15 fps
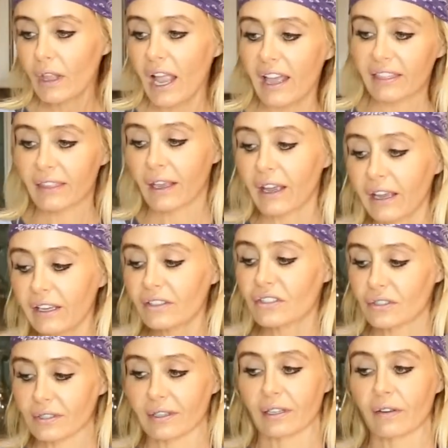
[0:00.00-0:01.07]
I think I could
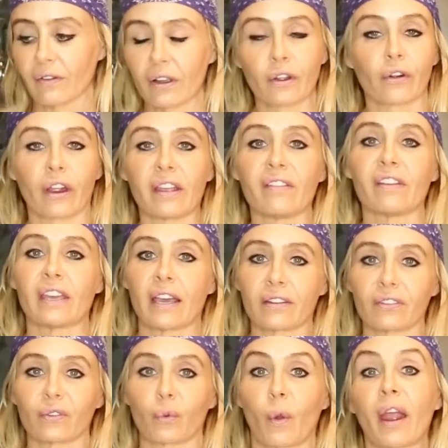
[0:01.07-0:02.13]
just live on gravy, I
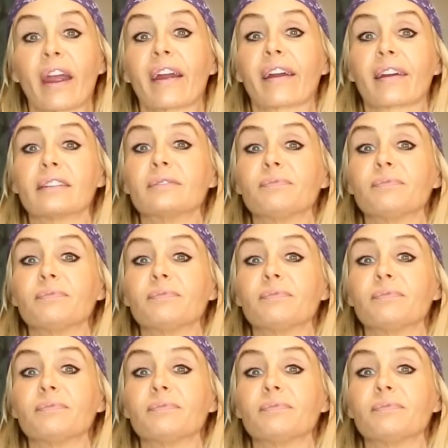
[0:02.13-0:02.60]
swear.